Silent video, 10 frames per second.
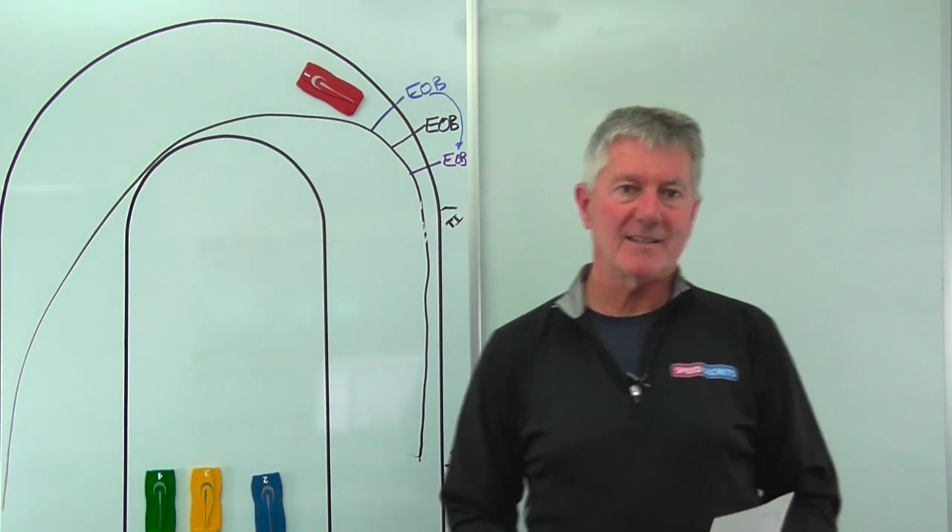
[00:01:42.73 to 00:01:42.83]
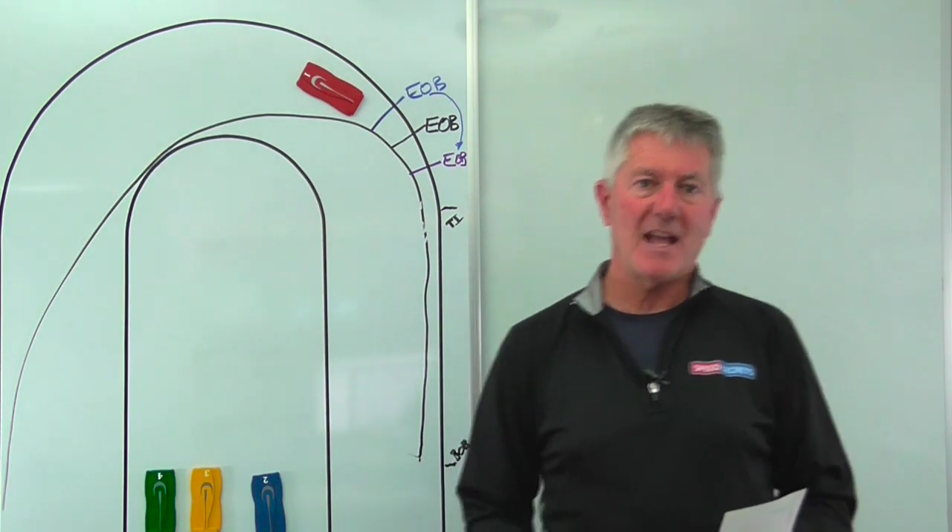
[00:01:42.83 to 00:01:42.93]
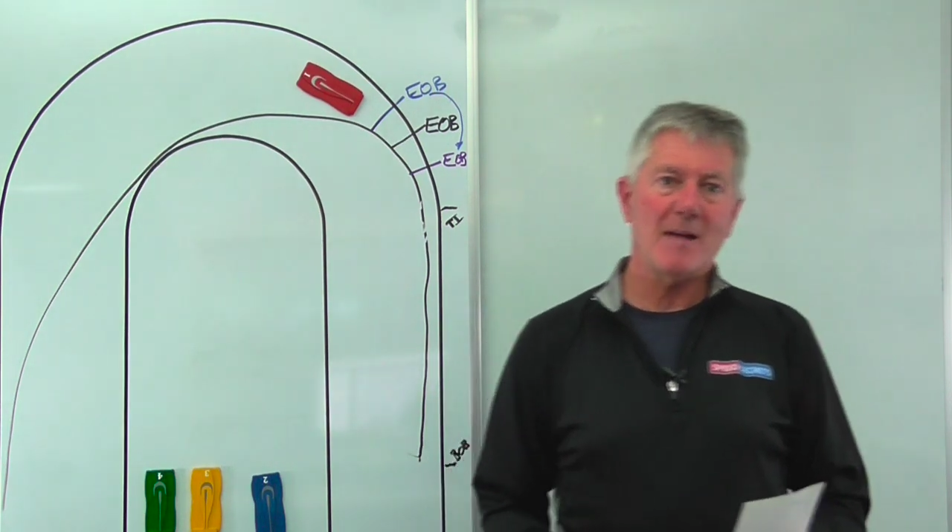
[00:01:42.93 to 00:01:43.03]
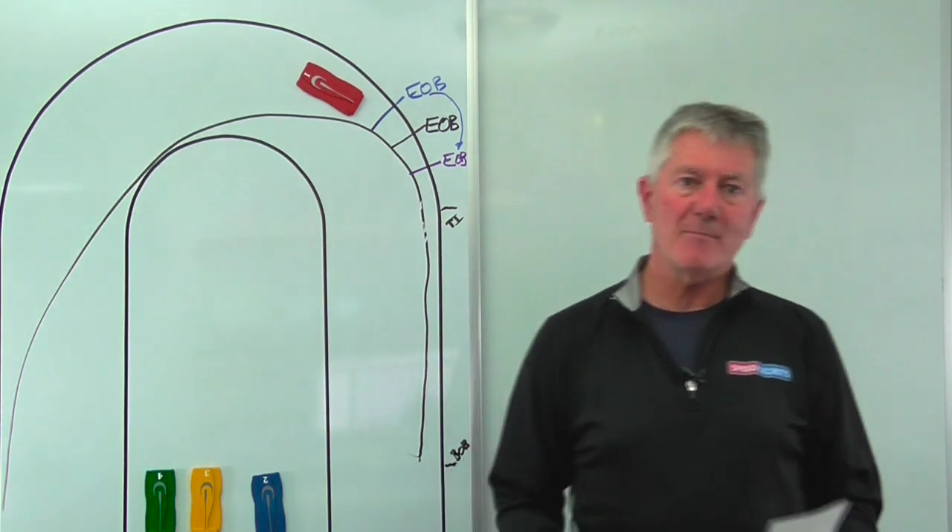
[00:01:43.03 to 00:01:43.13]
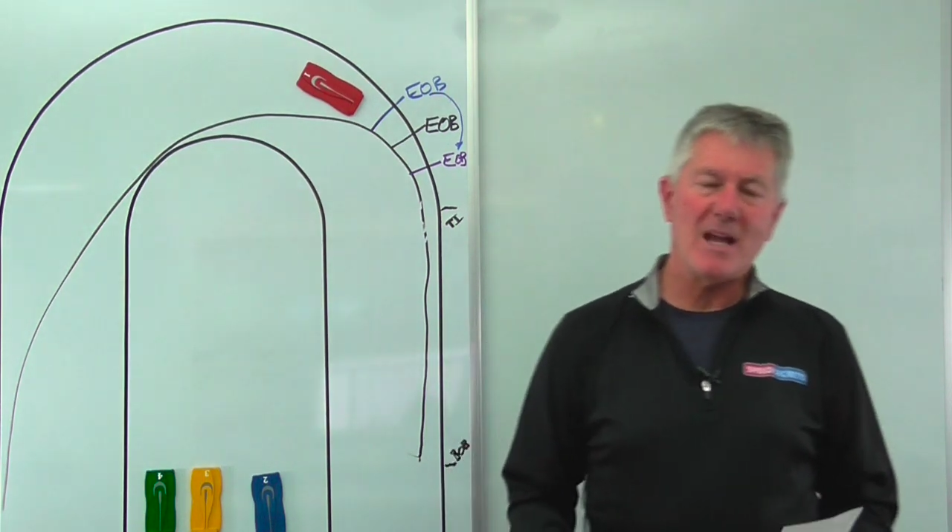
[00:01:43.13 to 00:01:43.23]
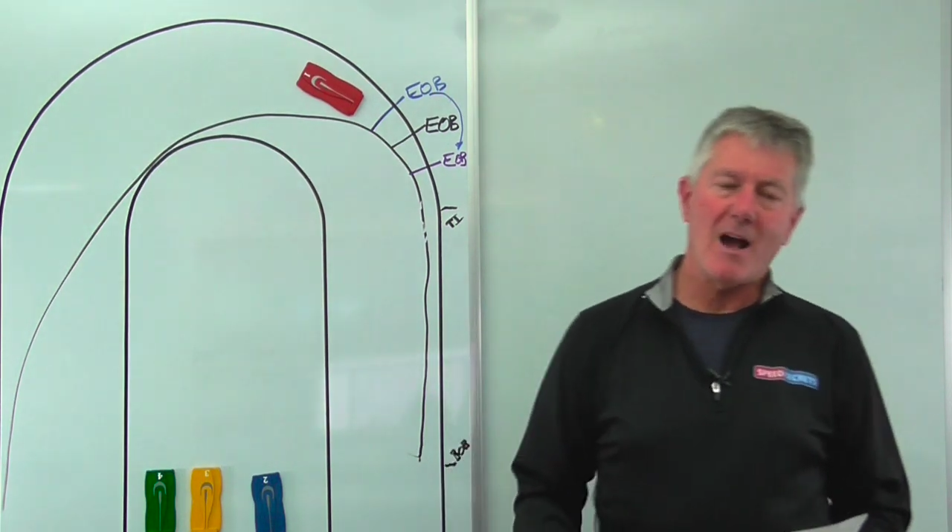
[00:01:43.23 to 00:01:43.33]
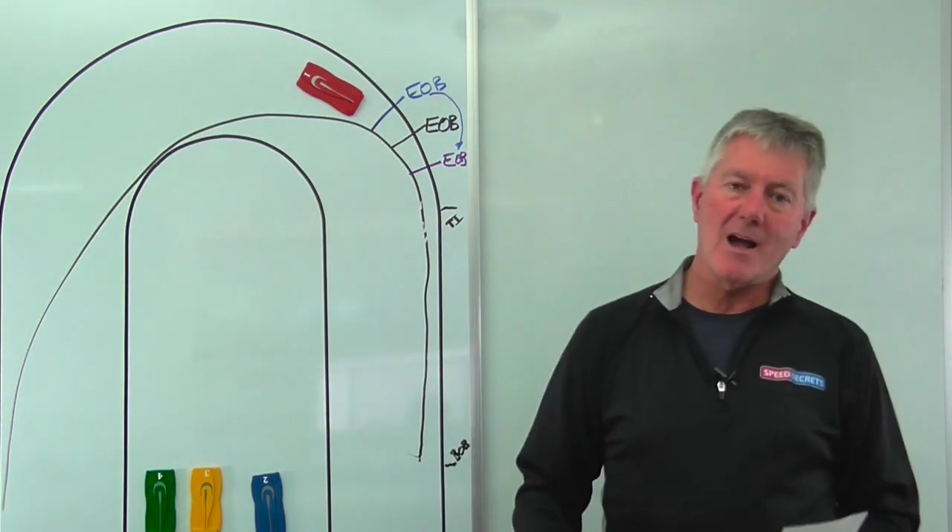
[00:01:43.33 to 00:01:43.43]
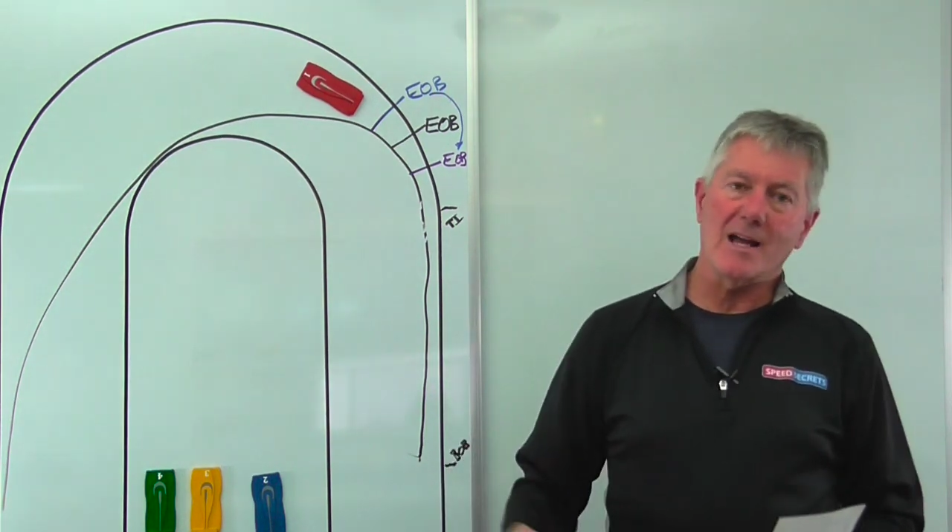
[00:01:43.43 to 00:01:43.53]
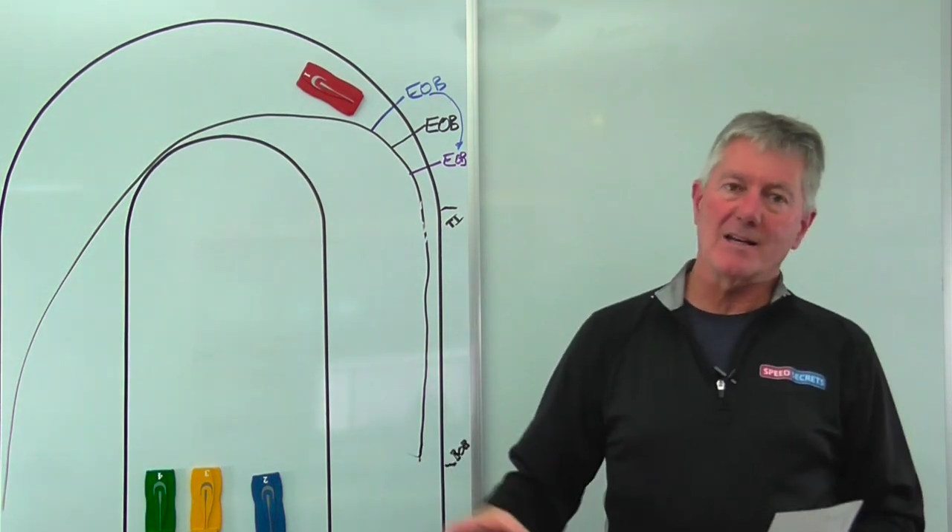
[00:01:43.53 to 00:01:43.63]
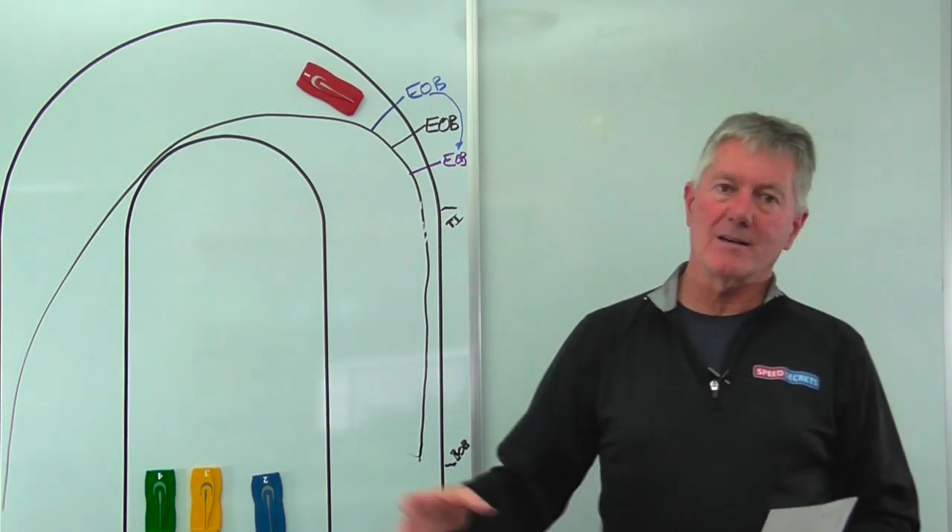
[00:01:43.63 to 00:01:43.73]
stand
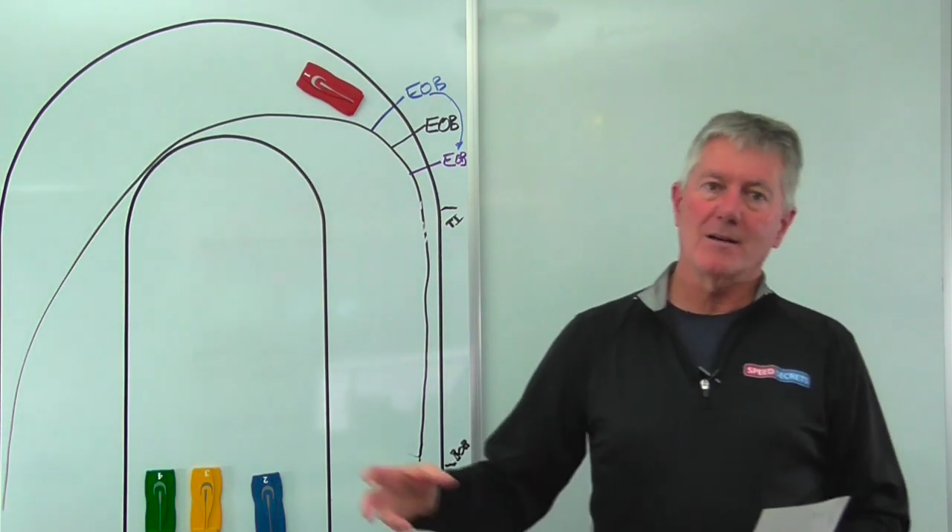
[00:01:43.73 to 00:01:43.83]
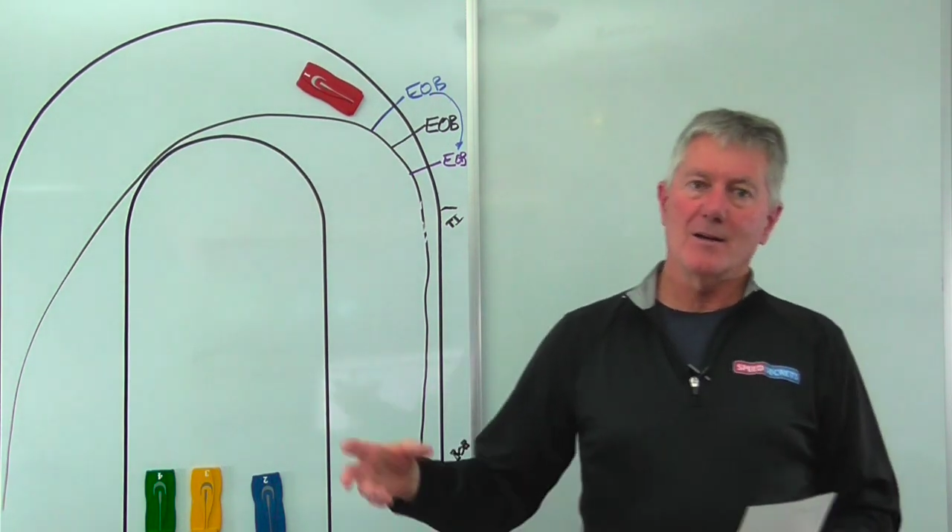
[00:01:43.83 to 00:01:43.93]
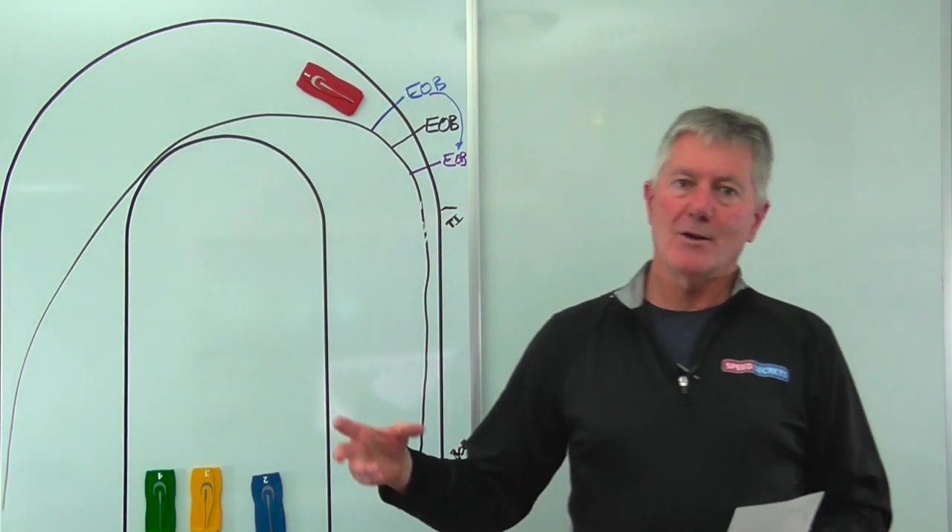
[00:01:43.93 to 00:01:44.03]
behind